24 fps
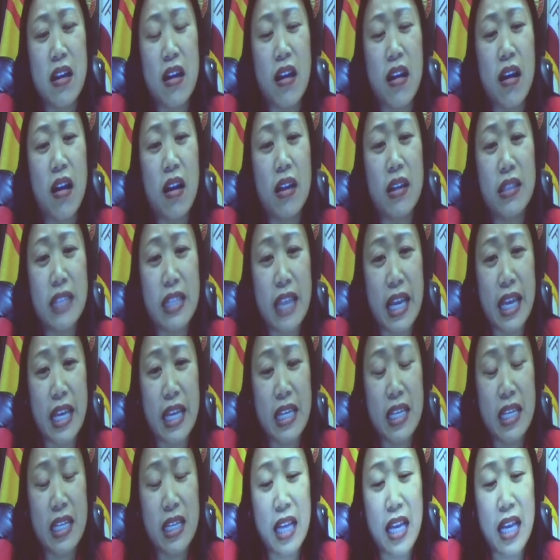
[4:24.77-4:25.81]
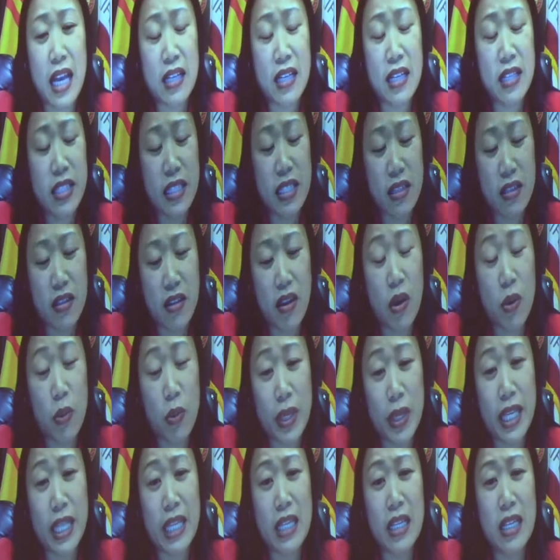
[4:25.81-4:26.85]
all day, actually all
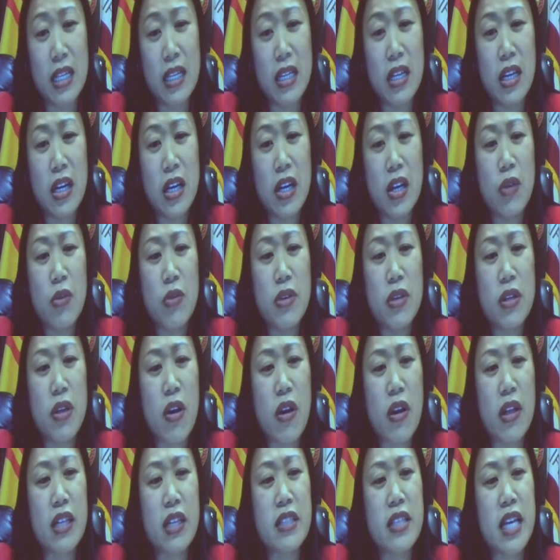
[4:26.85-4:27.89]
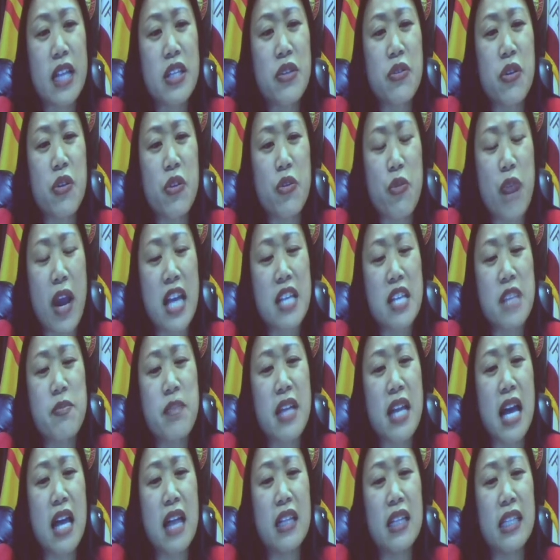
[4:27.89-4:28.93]
week, regarding sexual harassment
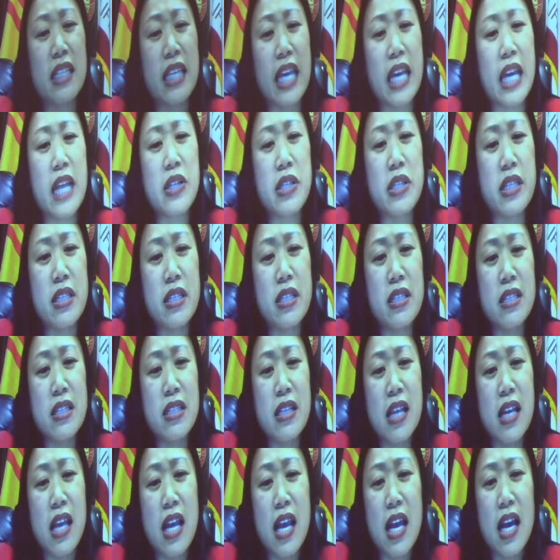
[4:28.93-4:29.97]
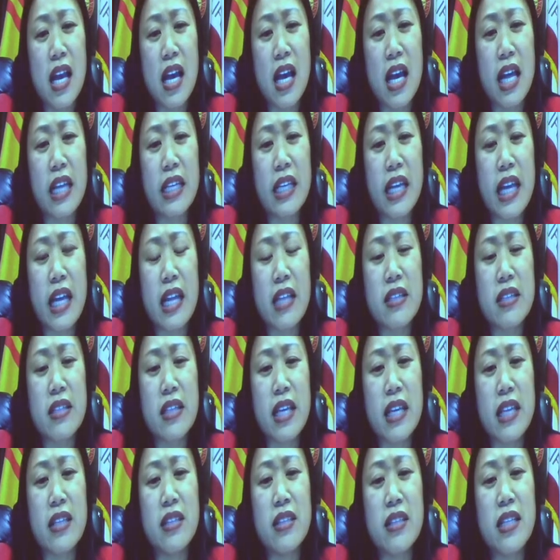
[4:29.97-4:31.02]
allegations against a
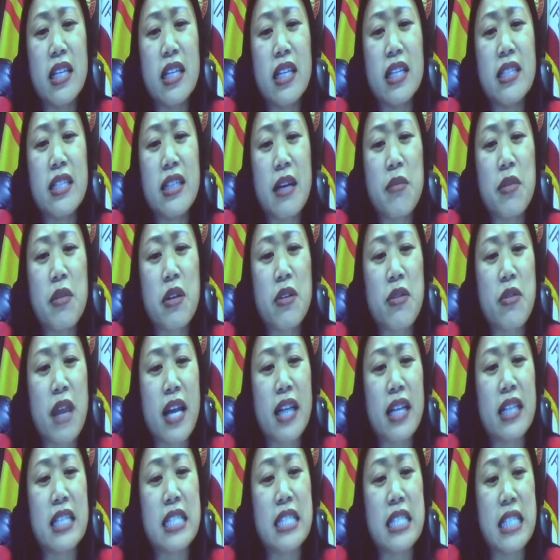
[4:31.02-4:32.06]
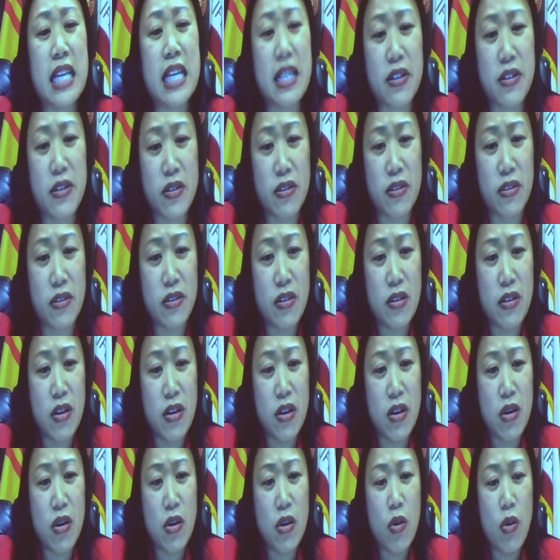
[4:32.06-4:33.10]
sitting Democratic senator,
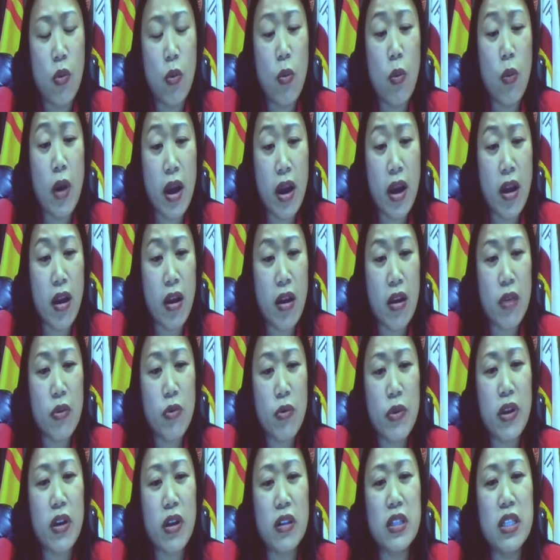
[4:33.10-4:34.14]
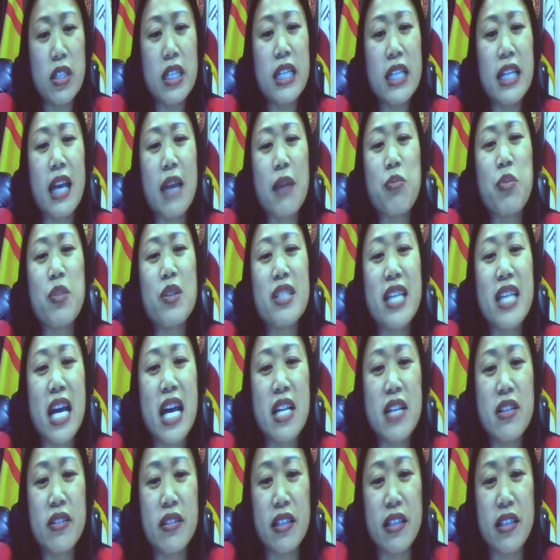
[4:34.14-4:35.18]
where we are looking at
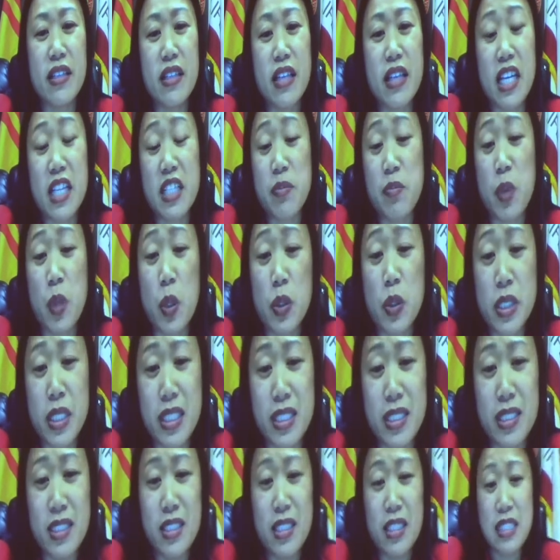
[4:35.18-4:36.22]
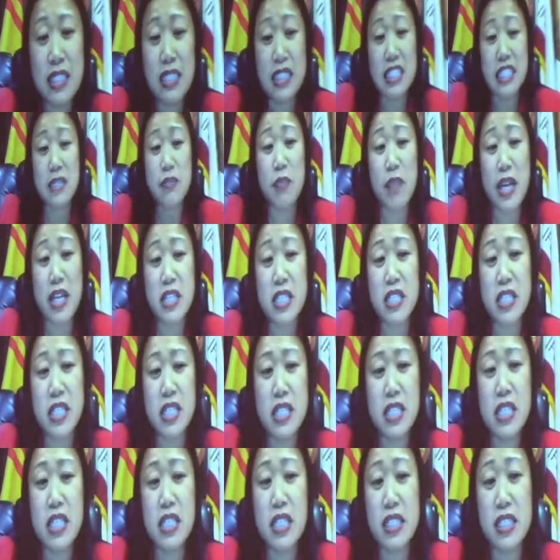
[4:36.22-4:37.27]
potential expulsion,
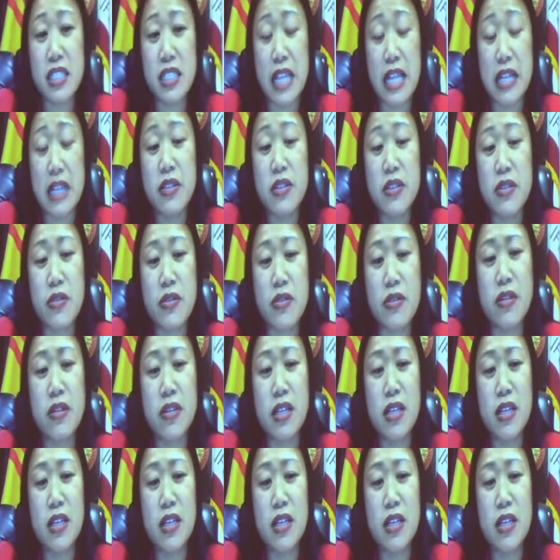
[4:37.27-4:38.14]
suspension, censure,